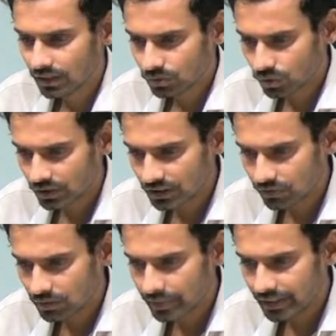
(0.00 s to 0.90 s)
So this will
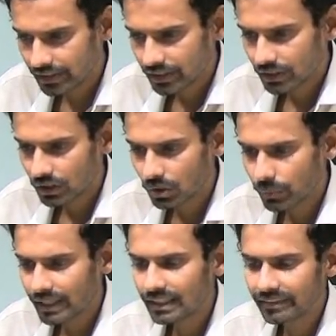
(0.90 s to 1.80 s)
be
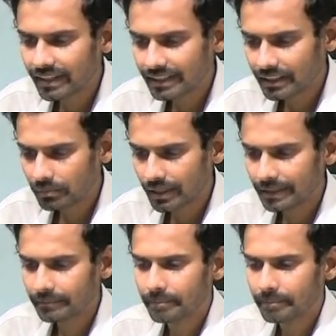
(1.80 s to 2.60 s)
12 divided by